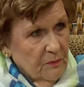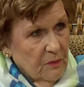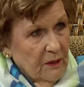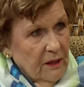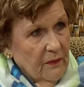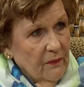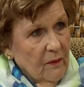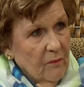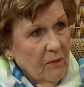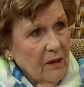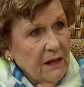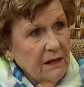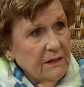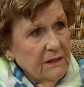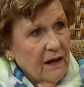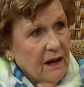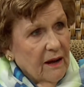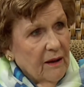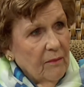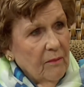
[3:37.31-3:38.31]
But in the
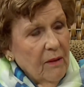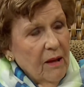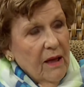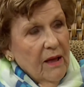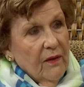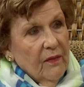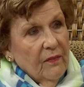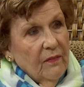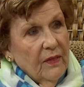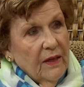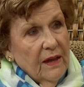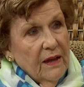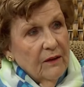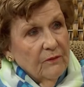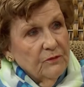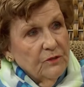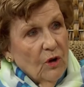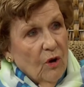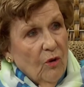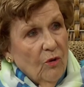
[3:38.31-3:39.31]
meantime, they
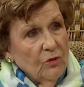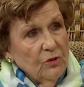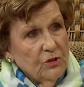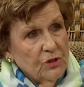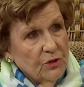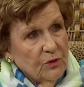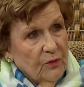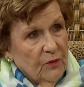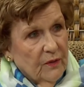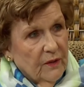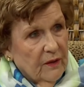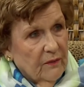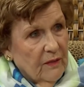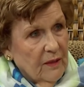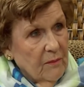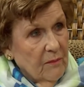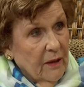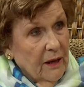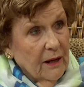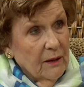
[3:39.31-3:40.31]
have told you that
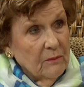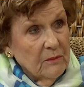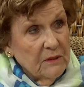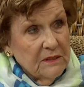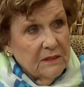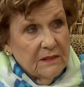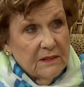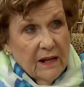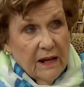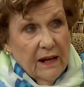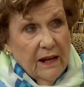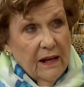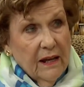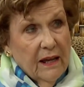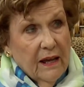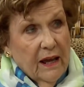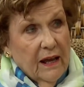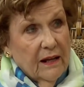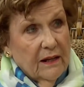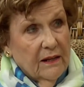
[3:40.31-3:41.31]
they made a mistake
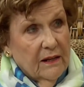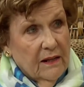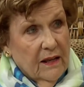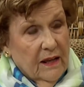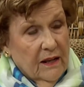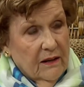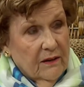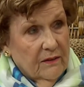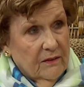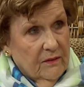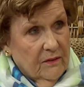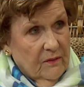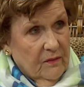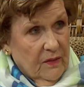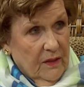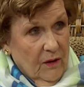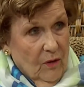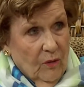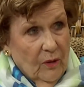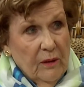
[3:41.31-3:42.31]
and, and
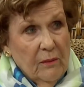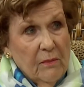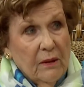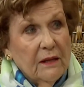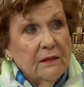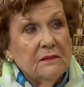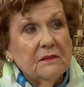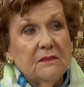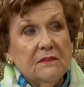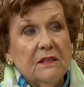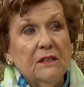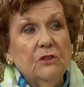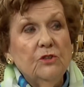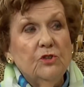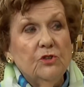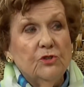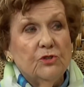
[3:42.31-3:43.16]
they only meant to send you